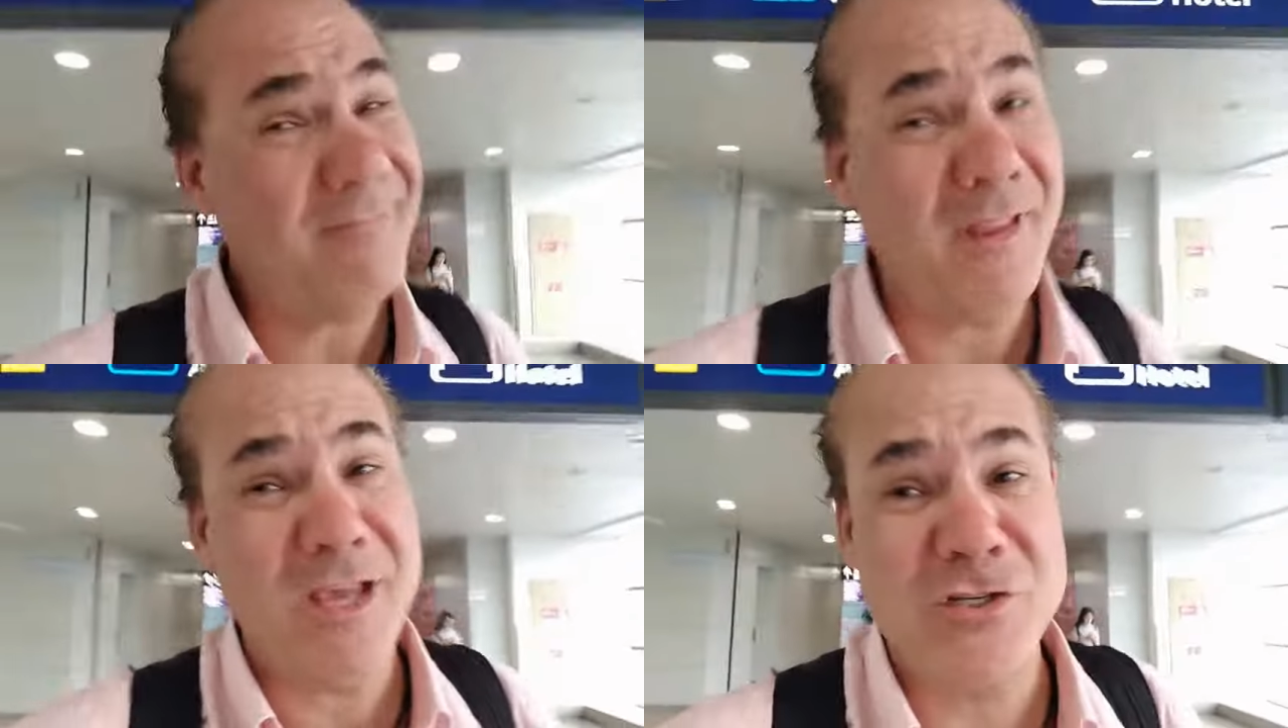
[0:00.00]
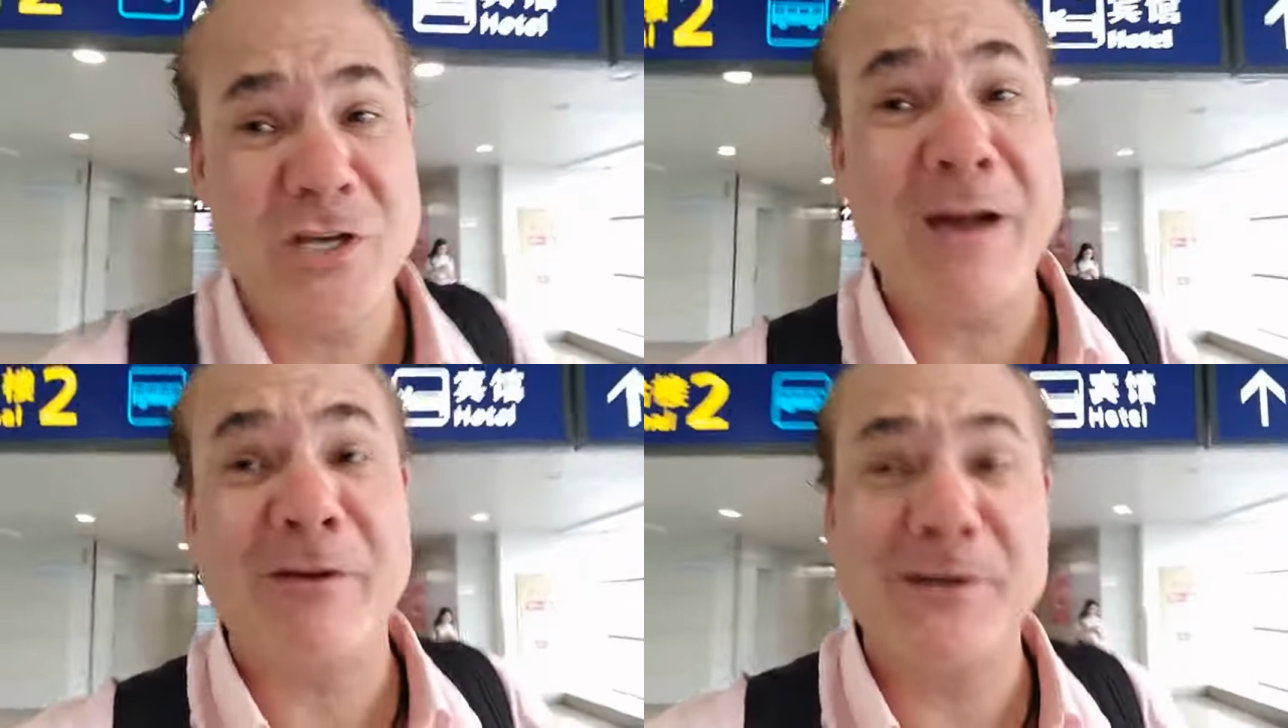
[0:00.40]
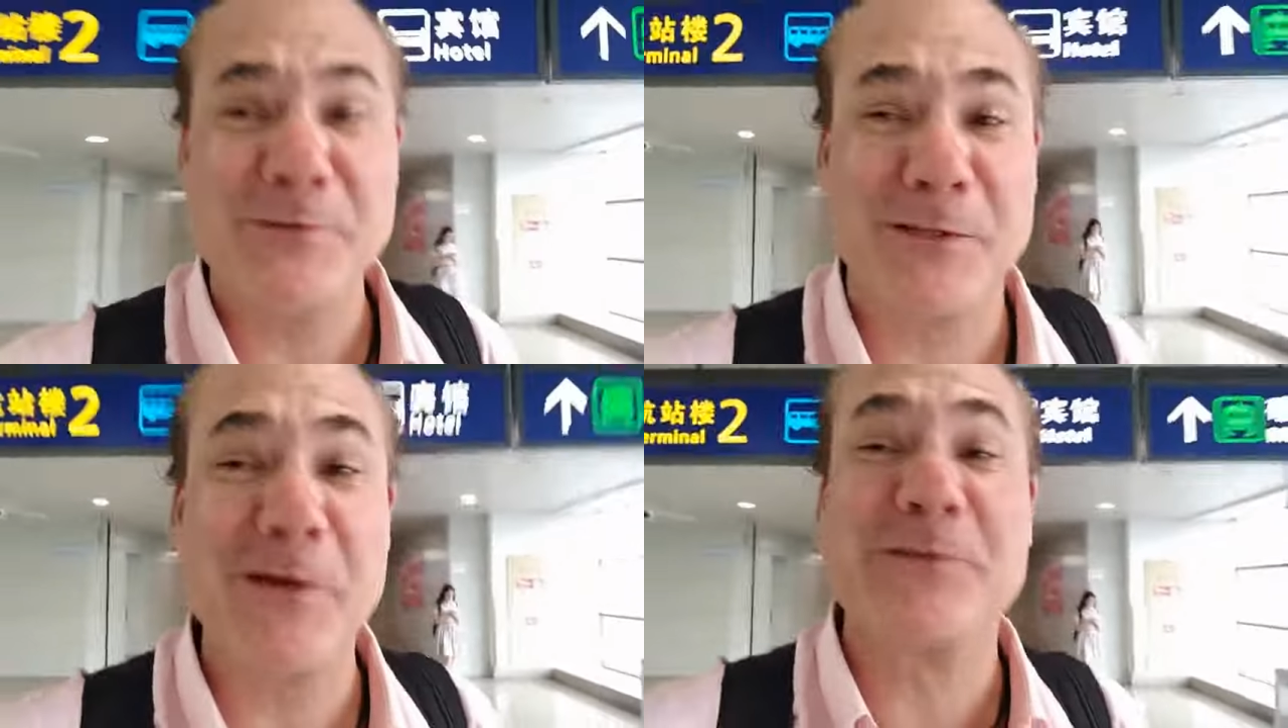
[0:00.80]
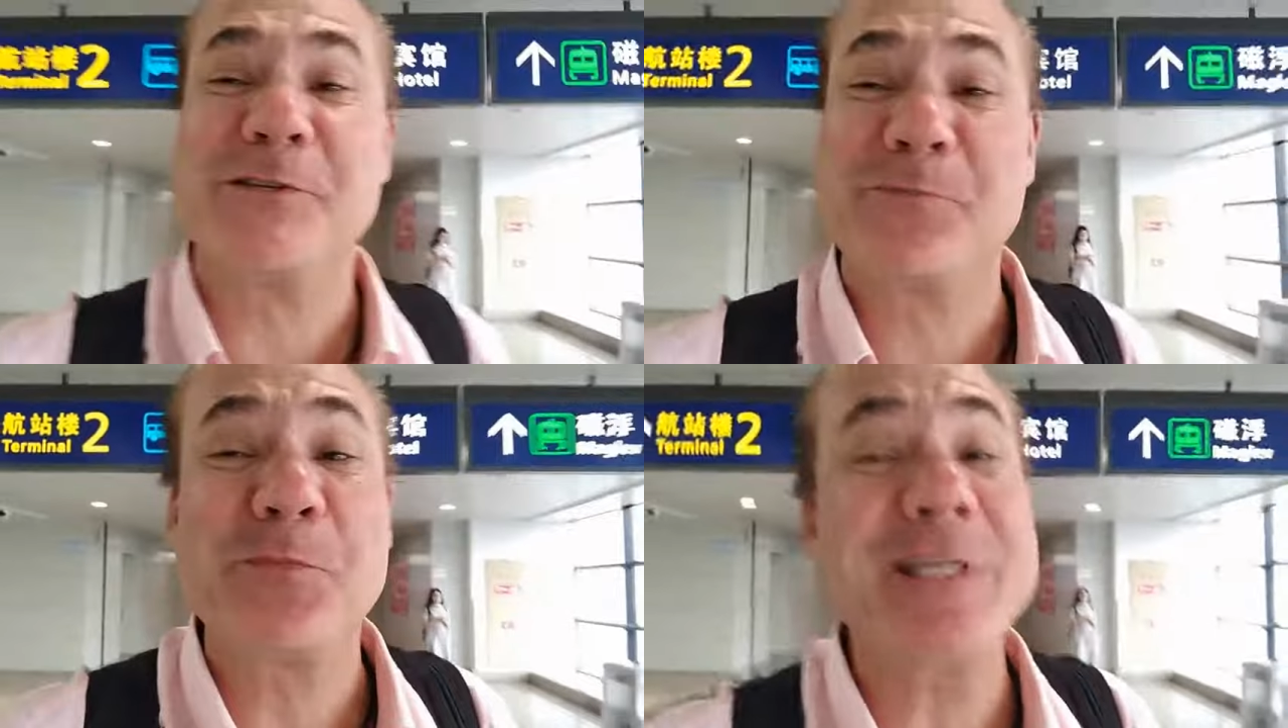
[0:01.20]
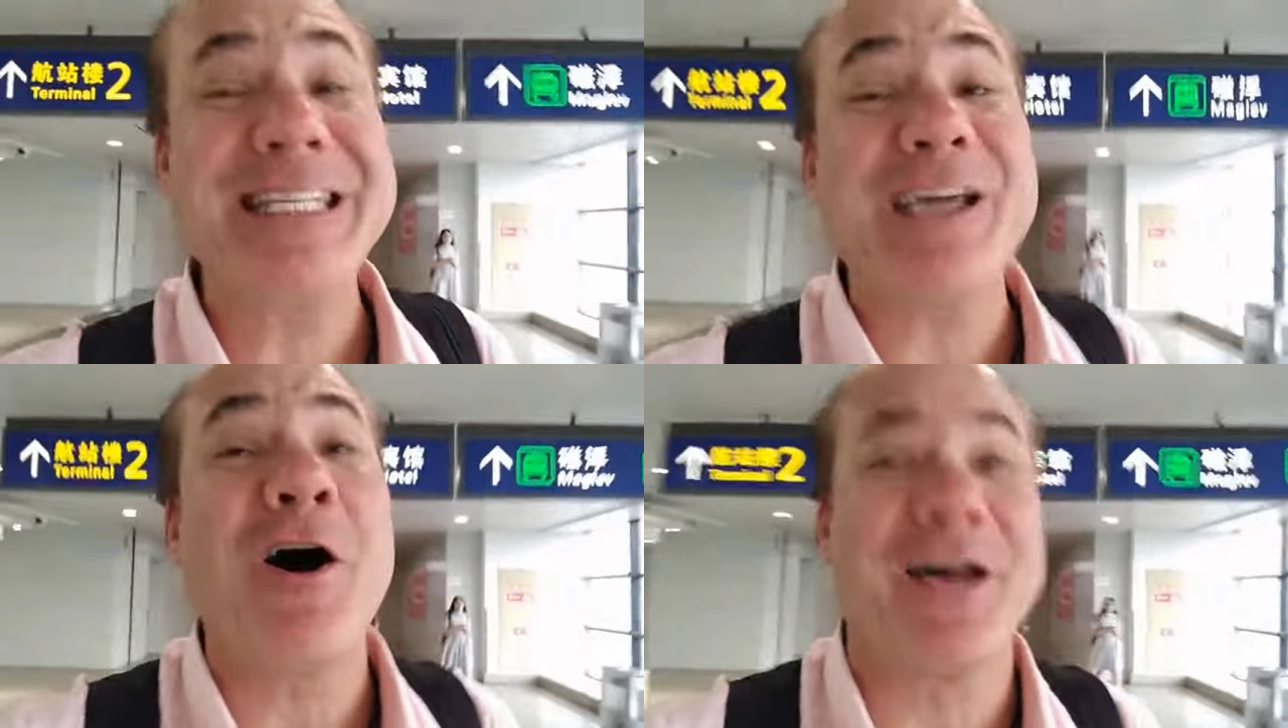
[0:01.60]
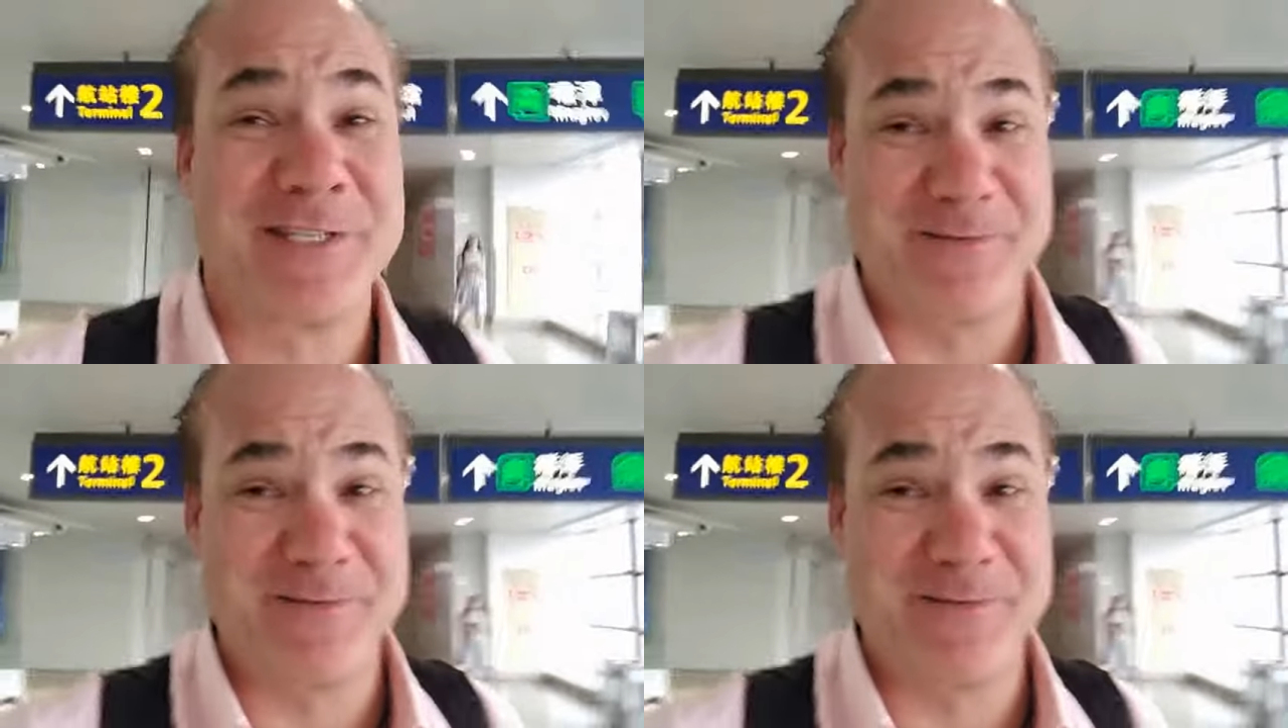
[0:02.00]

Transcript: a shower and new clothes is pretty awesome.